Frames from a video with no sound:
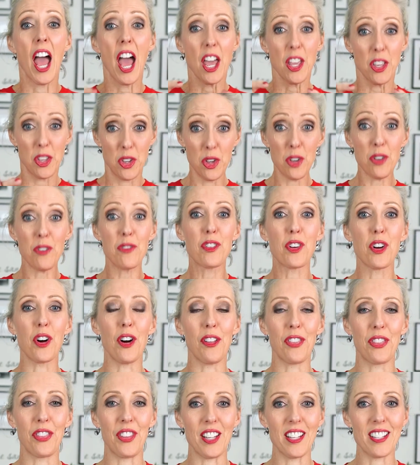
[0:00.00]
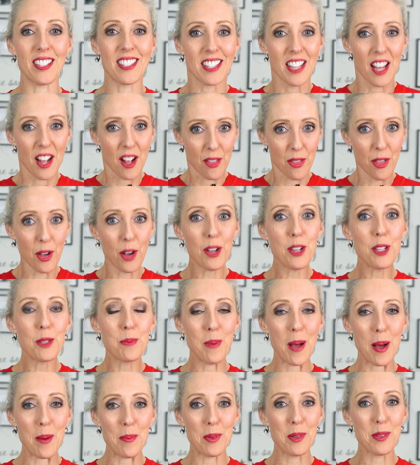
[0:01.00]
you've got this. Those
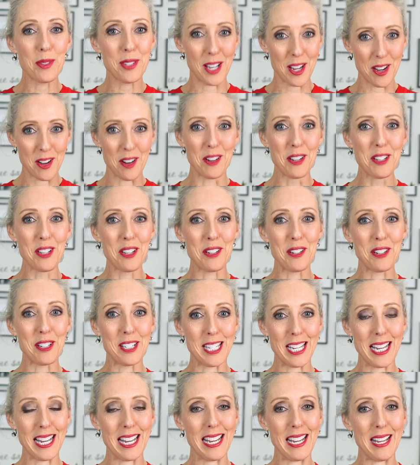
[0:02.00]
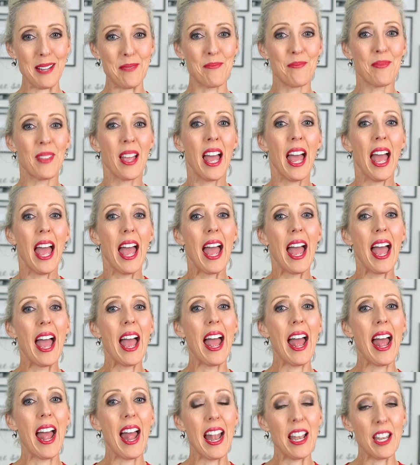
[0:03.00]
bubbles are on your team.
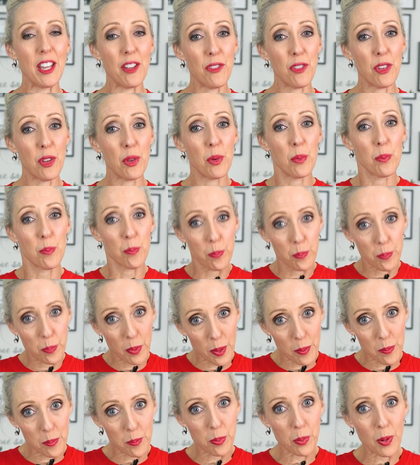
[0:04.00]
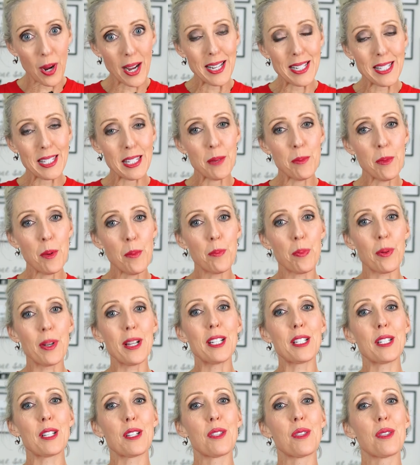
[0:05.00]
And if you embrace them and
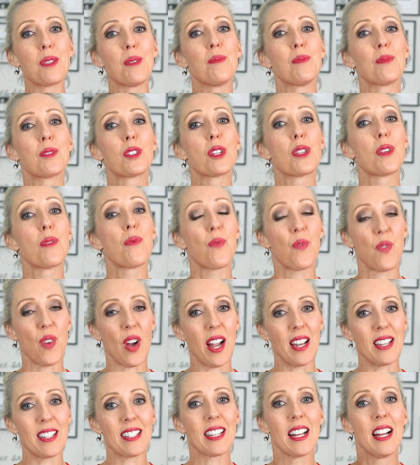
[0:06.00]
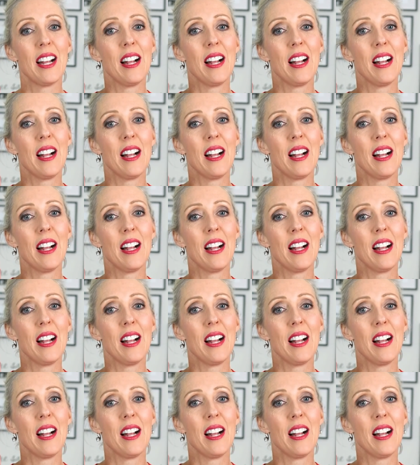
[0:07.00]
bring them to the front,